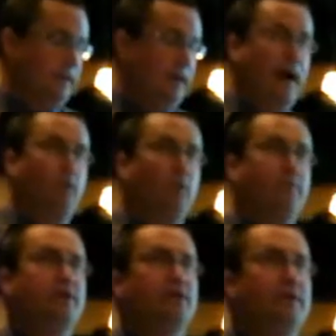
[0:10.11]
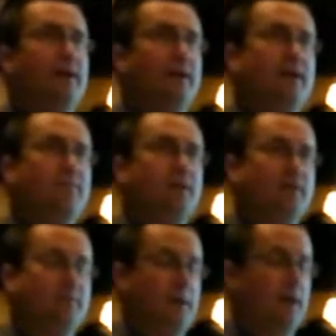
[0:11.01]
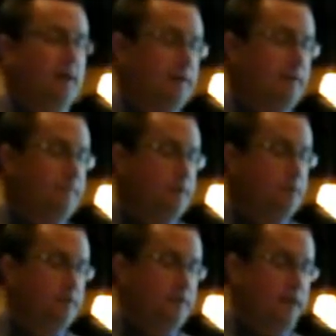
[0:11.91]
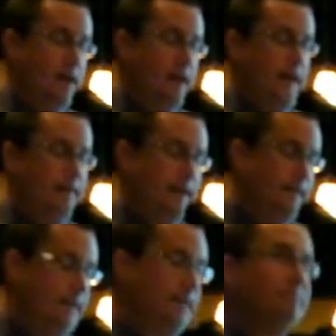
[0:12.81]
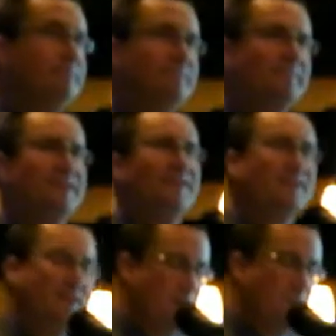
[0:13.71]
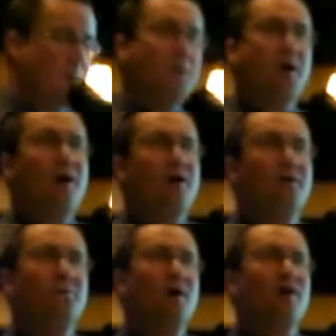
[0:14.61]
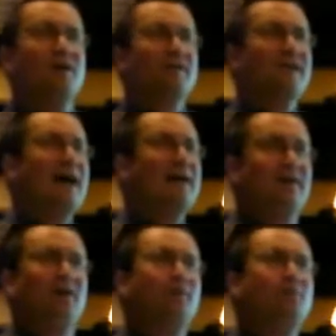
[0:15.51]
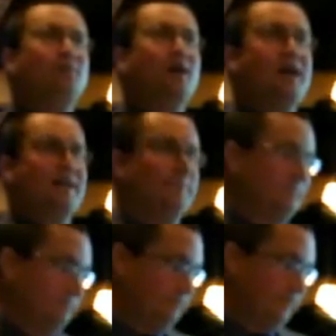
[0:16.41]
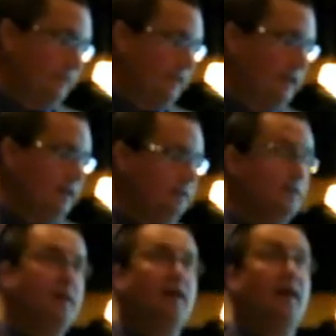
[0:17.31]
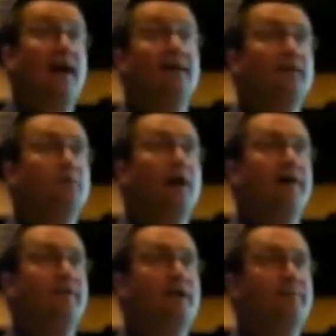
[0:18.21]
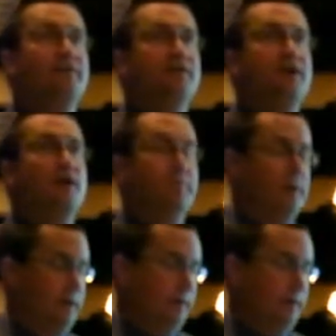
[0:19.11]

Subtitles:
I won't mention that name because my elected officials did not like that name. But we are deciding on a new name, and likely we'll have a naming ceremony.